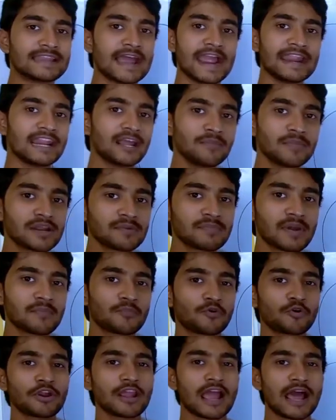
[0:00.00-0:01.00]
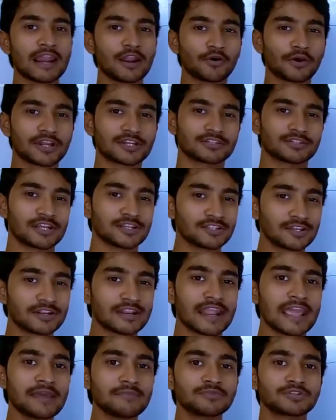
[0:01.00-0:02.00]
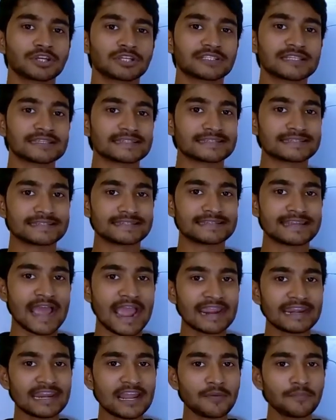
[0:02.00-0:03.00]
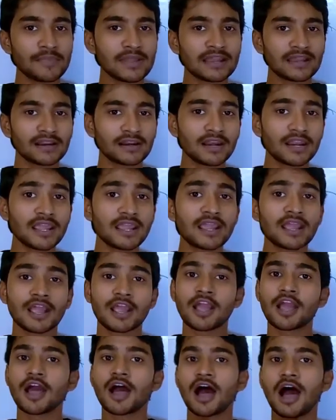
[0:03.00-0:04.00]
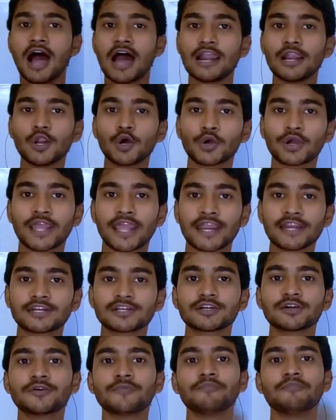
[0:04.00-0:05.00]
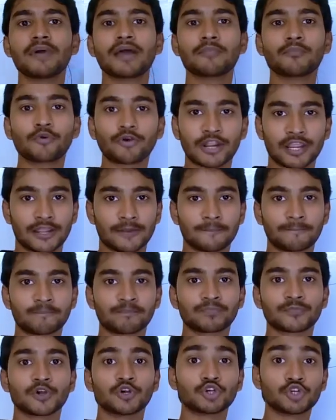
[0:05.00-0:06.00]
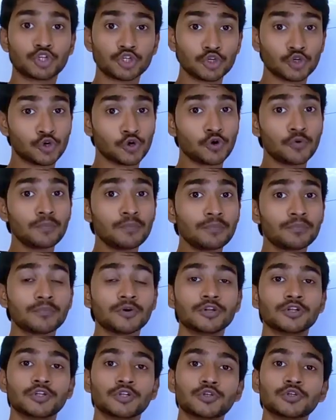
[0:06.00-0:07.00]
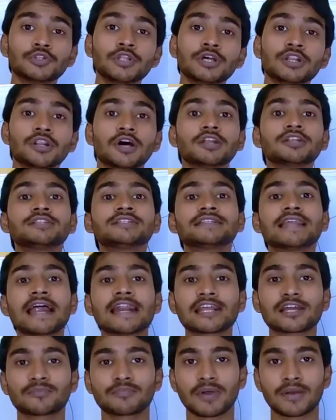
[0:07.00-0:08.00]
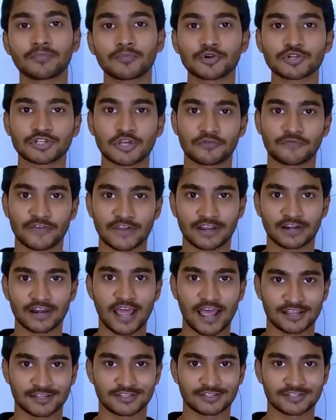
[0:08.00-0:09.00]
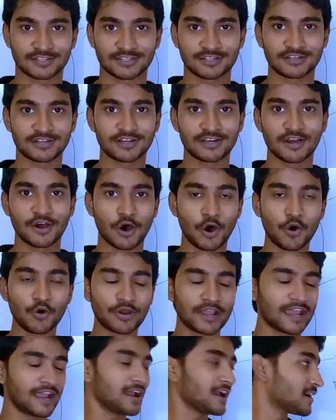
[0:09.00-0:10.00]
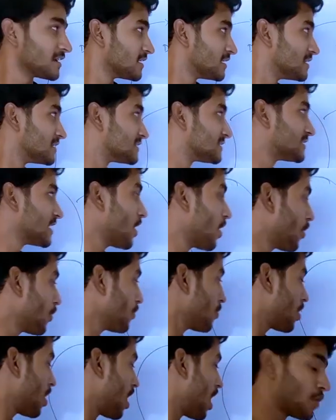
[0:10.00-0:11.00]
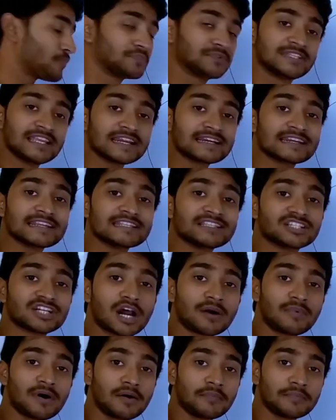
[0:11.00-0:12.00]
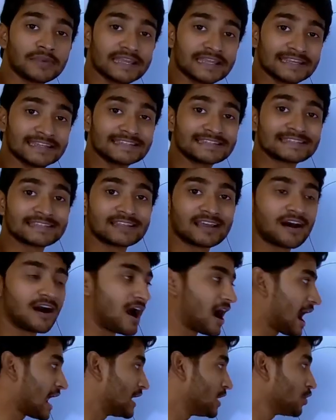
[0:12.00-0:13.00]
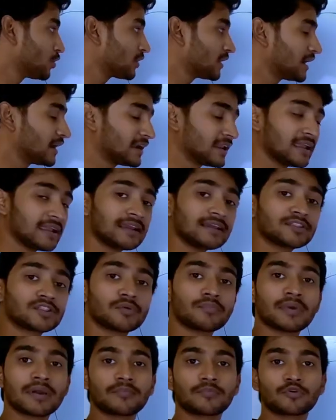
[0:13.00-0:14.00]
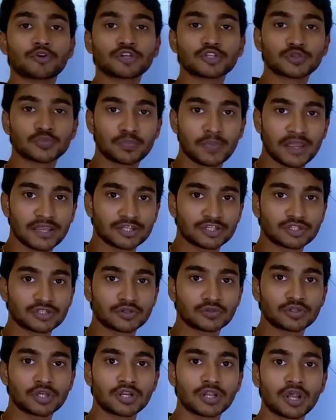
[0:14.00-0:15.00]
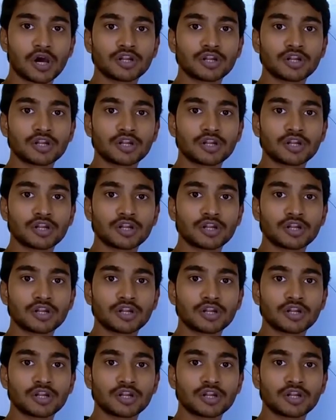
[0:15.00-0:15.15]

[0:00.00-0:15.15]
Dynamic memory allocation, as the name suggests, dynamically allocate memory. To whom? To the non-static members of a class. Okay? So, object in Java means allocating the memory space to the